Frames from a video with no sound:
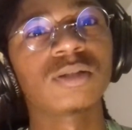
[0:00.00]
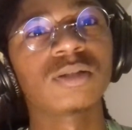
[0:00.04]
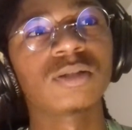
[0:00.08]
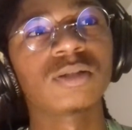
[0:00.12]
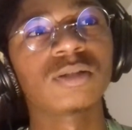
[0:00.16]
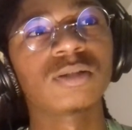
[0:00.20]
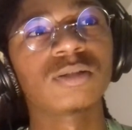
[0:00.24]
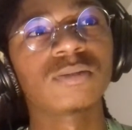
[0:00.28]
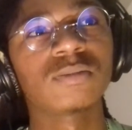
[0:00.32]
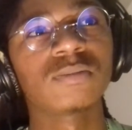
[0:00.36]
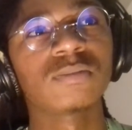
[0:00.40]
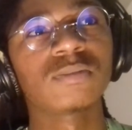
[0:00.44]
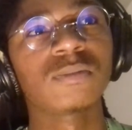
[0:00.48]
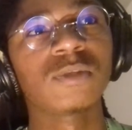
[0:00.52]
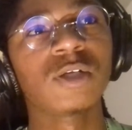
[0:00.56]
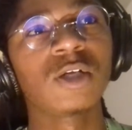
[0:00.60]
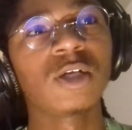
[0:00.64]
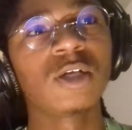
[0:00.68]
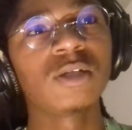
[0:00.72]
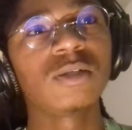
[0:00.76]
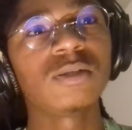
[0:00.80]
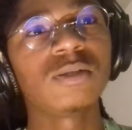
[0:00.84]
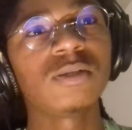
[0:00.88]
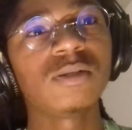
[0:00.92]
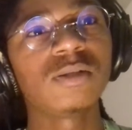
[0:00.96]
You will know
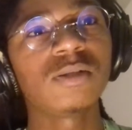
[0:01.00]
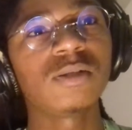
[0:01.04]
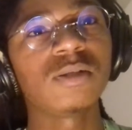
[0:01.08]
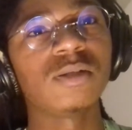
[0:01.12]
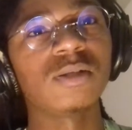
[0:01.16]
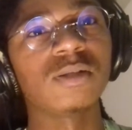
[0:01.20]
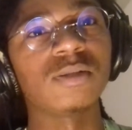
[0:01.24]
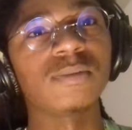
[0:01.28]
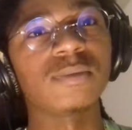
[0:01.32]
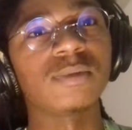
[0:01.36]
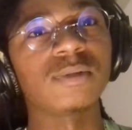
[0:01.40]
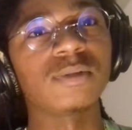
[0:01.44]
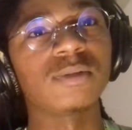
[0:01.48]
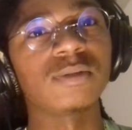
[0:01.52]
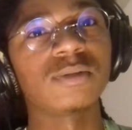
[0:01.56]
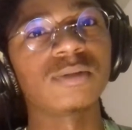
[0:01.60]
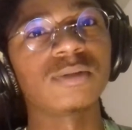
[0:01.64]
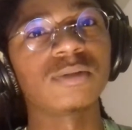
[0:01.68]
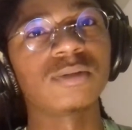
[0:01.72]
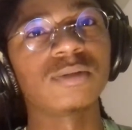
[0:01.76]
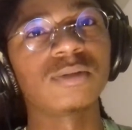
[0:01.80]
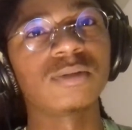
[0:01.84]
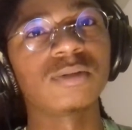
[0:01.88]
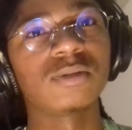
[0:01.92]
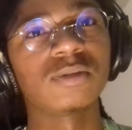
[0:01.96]
what it's like to
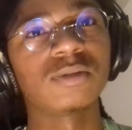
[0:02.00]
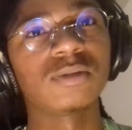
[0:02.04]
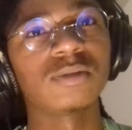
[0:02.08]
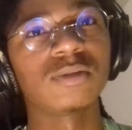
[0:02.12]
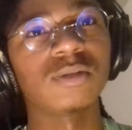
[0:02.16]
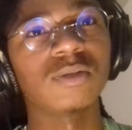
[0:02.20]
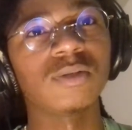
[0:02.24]
lose.